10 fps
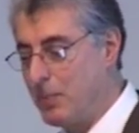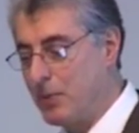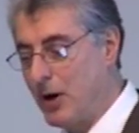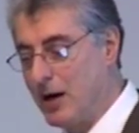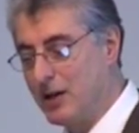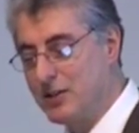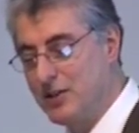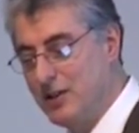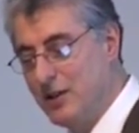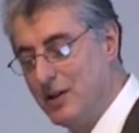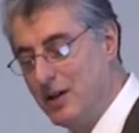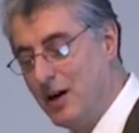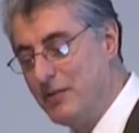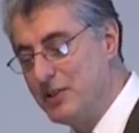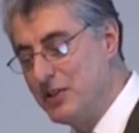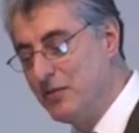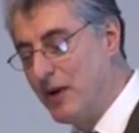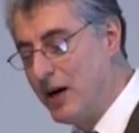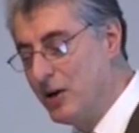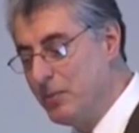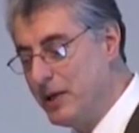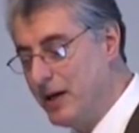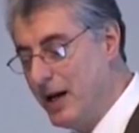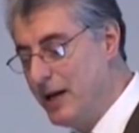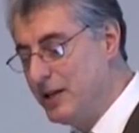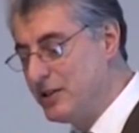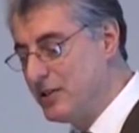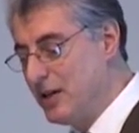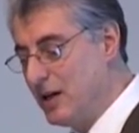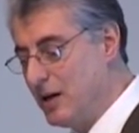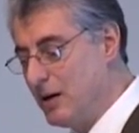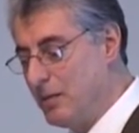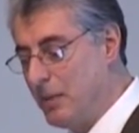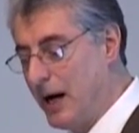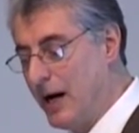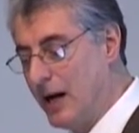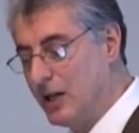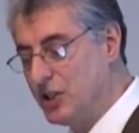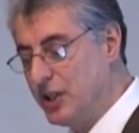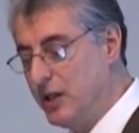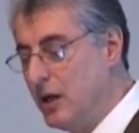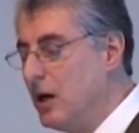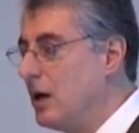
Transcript: product of its environment and its biology,